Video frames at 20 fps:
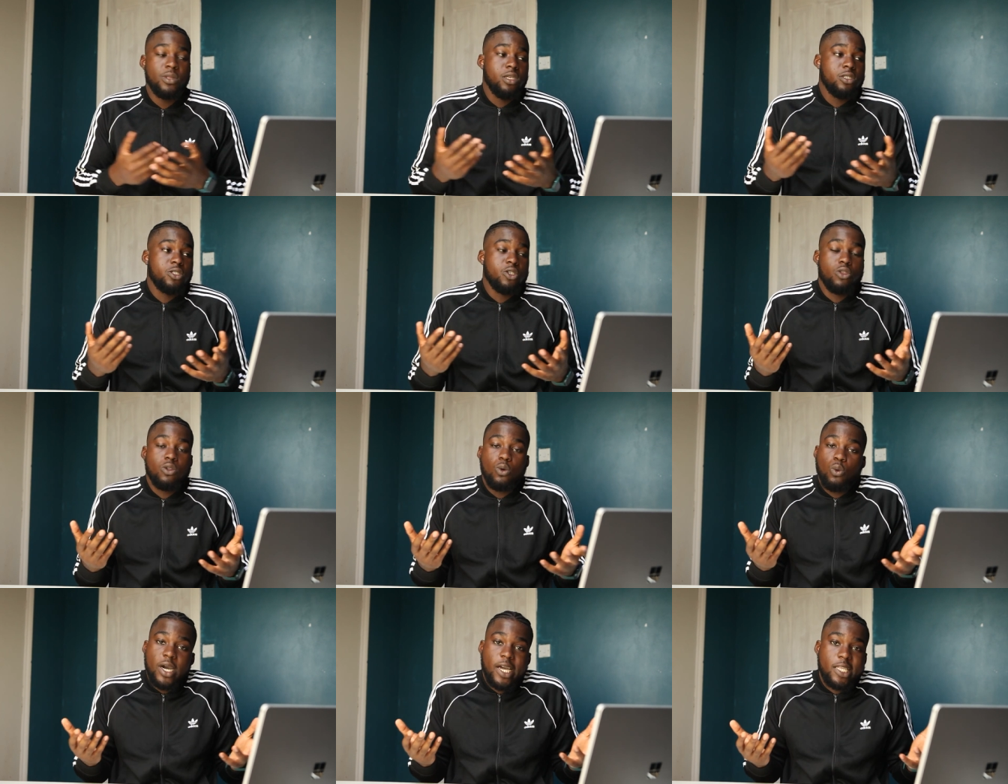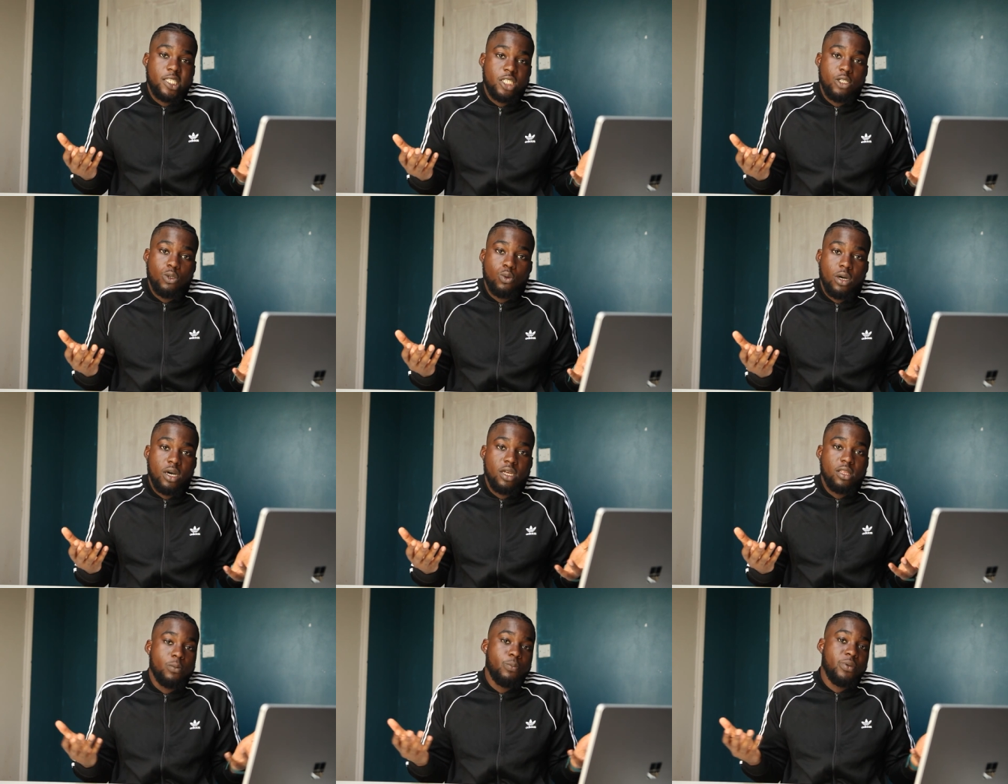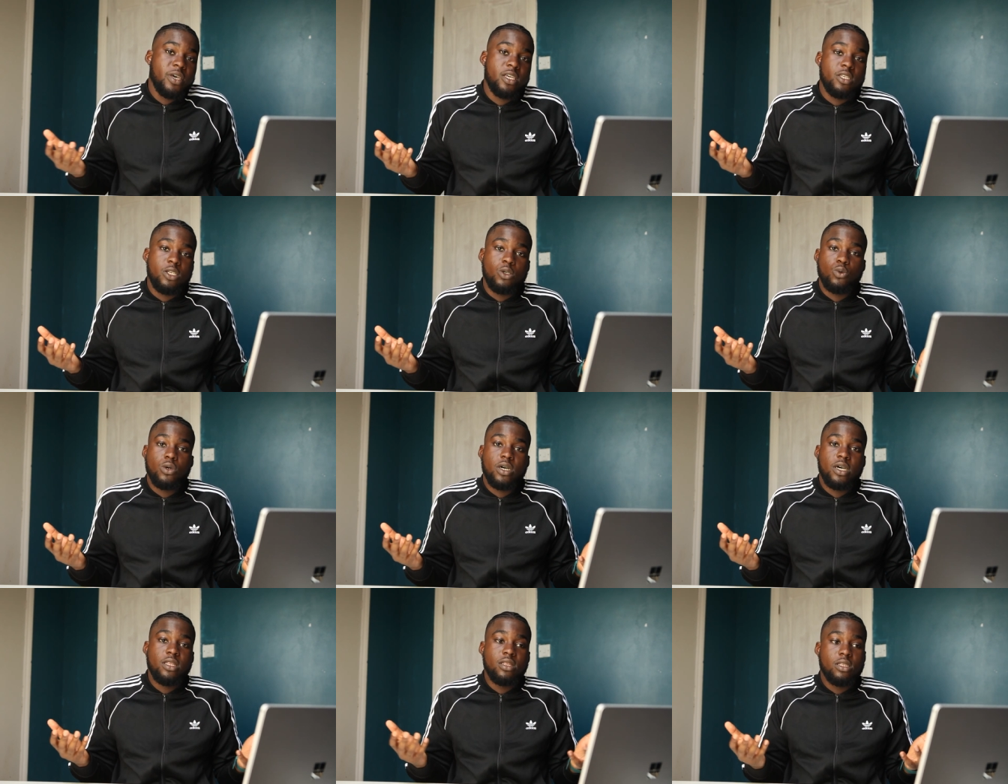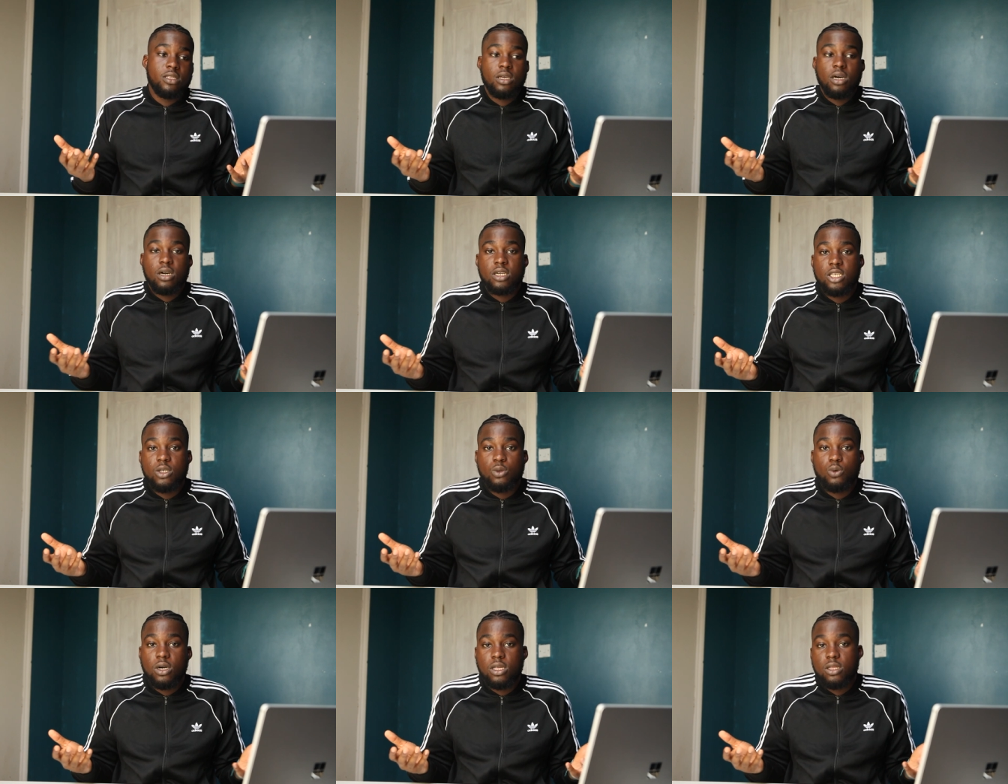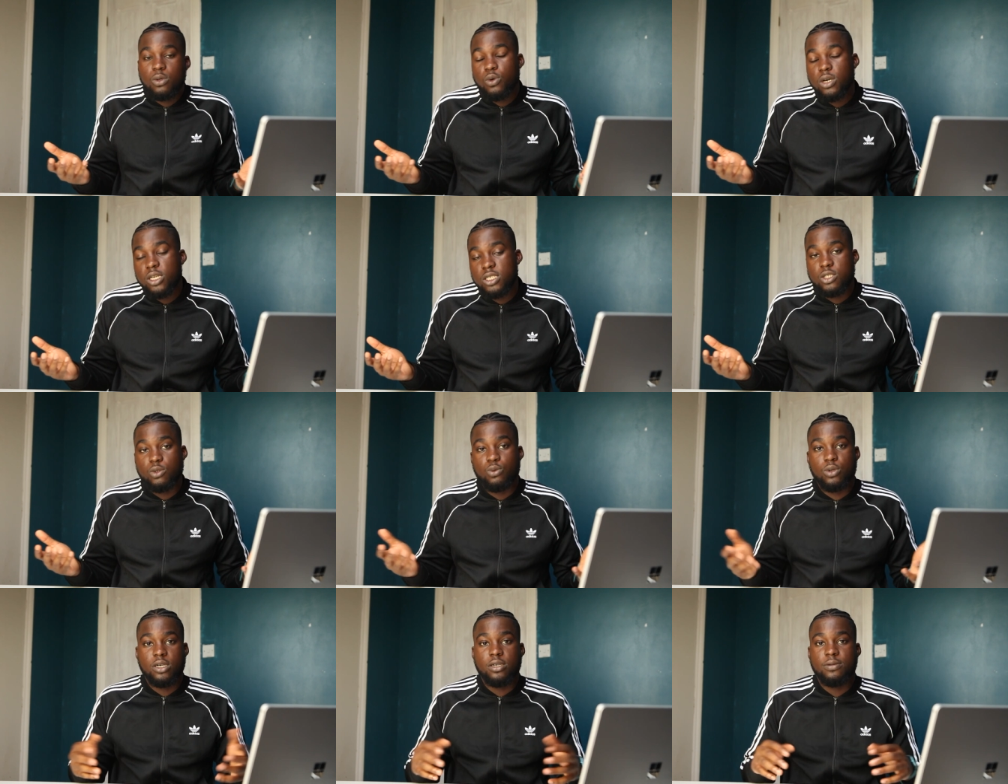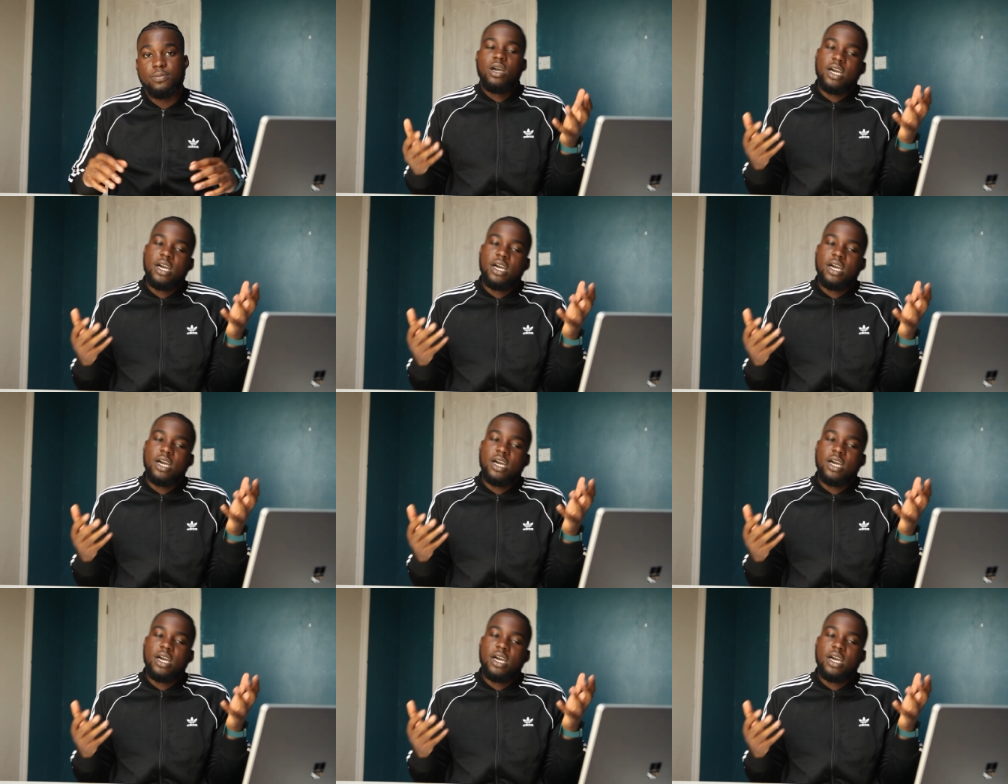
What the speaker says: So the whiter you are, the better you were, and the darker you are, the worse you were.